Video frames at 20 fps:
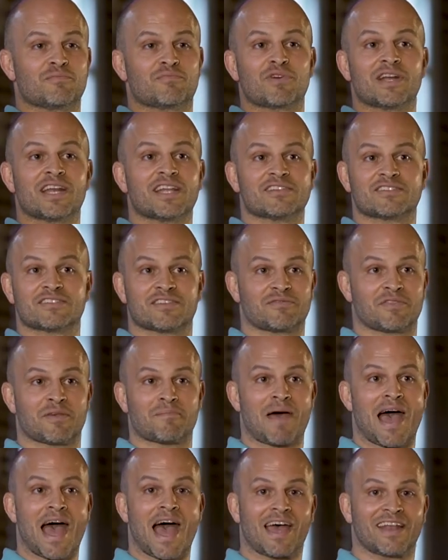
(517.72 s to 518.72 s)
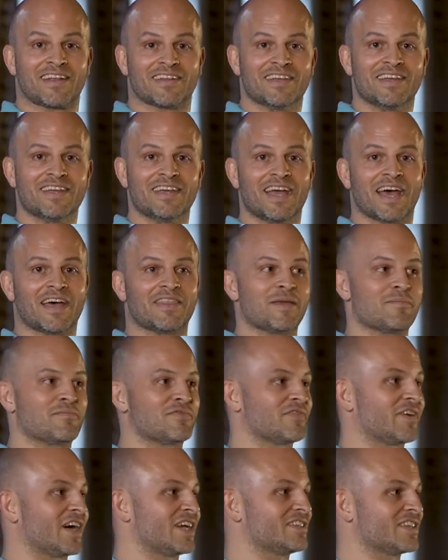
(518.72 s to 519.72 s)
brilliance of the man and the
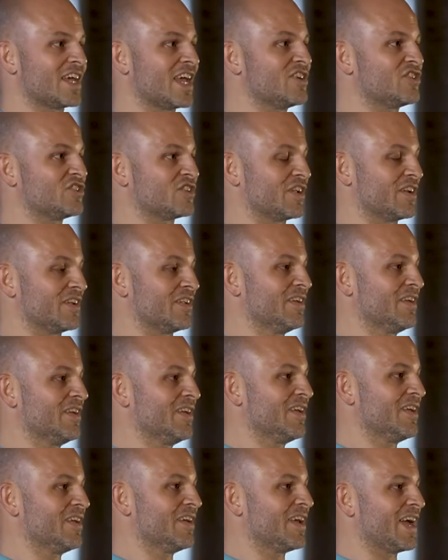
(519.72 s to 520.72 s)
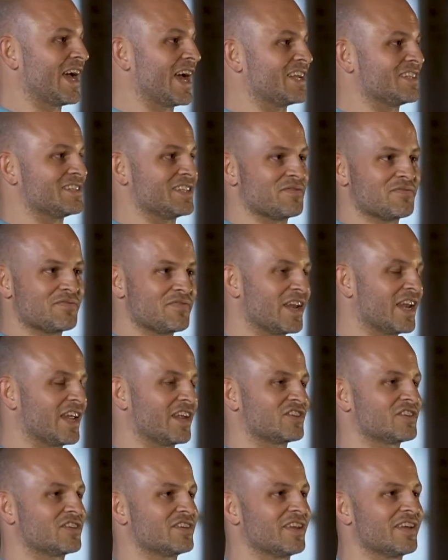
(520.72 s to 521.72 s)
improvisation. And as he
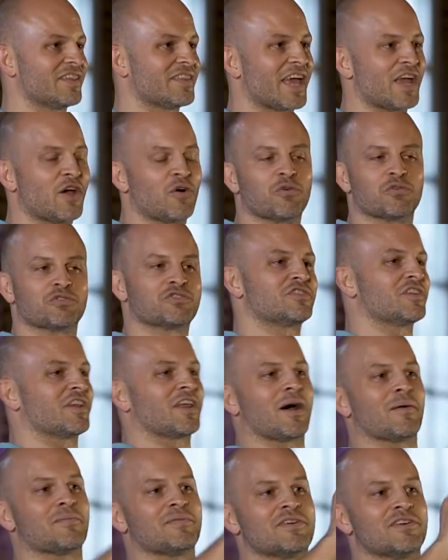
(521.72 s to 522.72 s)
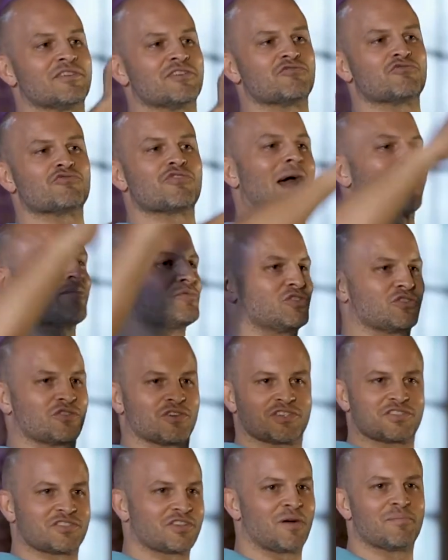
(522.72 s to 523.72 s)
finished, they all stood up,
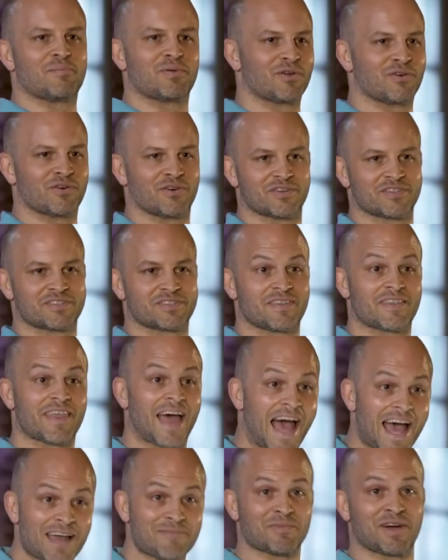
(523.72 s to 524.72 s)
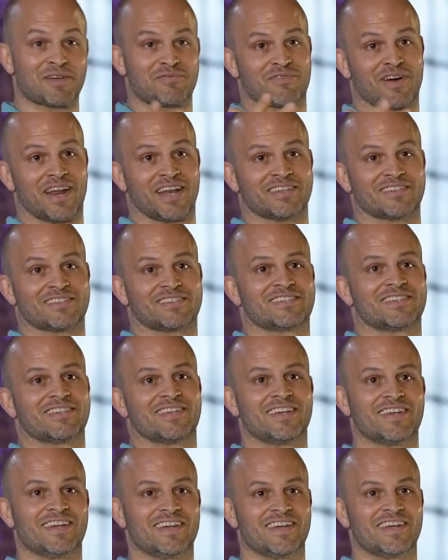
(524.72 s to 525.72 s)
rapturous applause. That, my friends,
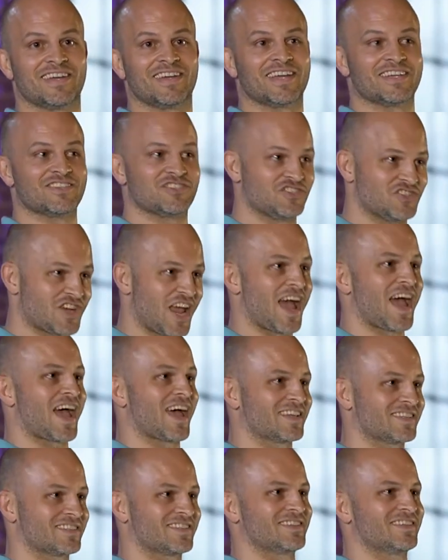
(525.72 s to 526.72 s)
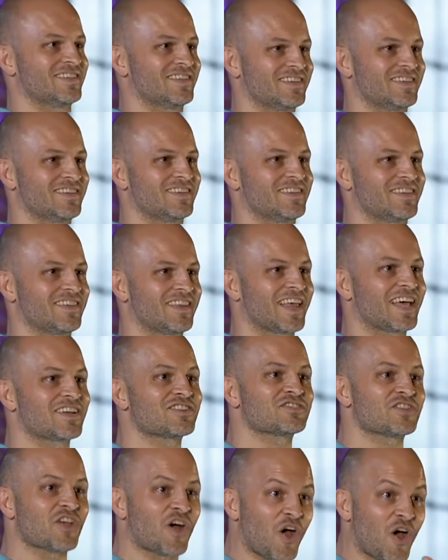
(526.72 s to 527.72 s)
is jazz. That's
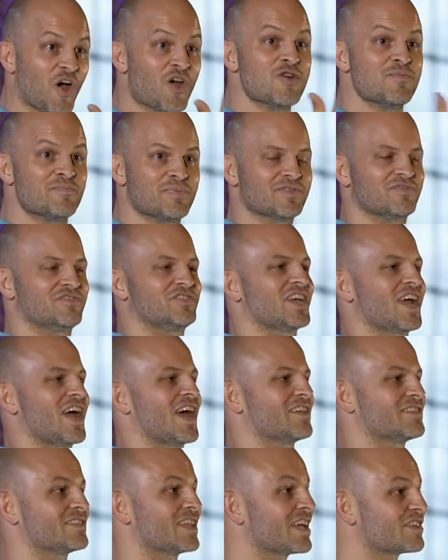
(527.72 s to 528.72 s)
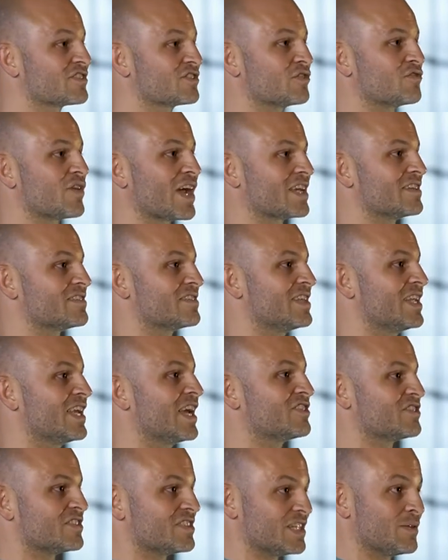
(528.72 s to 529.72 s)
the hope of jazz. That's the
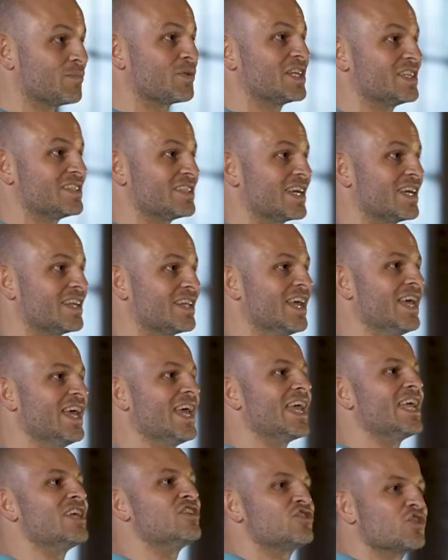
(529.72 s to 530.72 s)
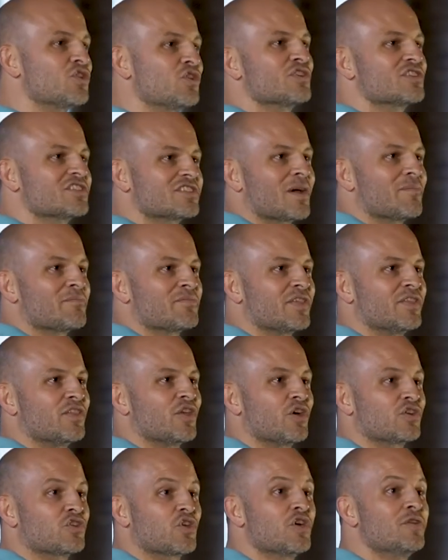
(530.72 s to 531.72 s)
reconciliation. See what he did? He took something
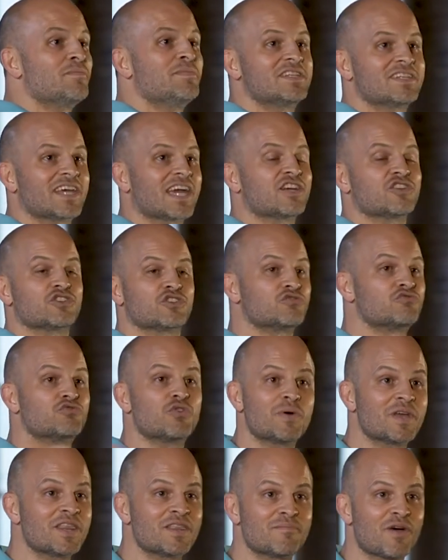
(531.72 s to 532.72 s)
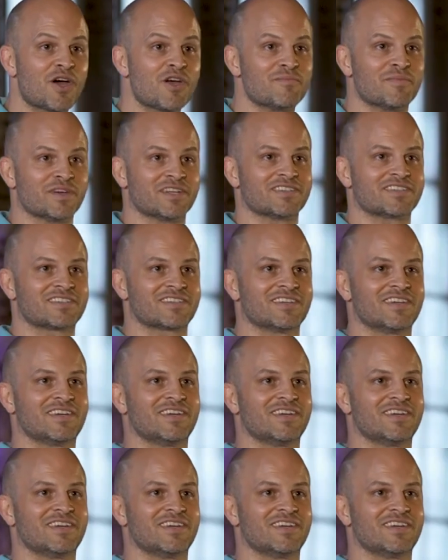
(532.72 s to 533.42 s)
that could be taken to ruin the moment,